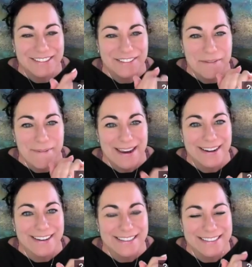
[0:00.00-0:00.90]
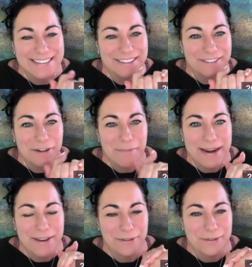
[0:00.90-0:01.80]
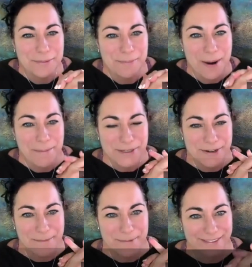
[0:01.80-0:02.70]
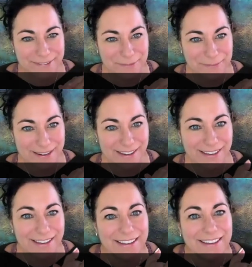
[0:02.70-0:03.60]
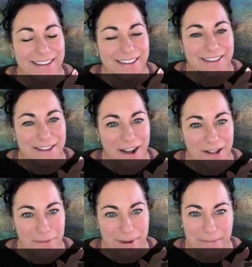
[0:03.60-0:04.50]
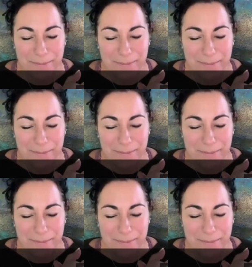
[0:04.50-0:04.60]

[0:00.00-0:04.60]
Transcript: We made it. We made it through some mama drama this week, all about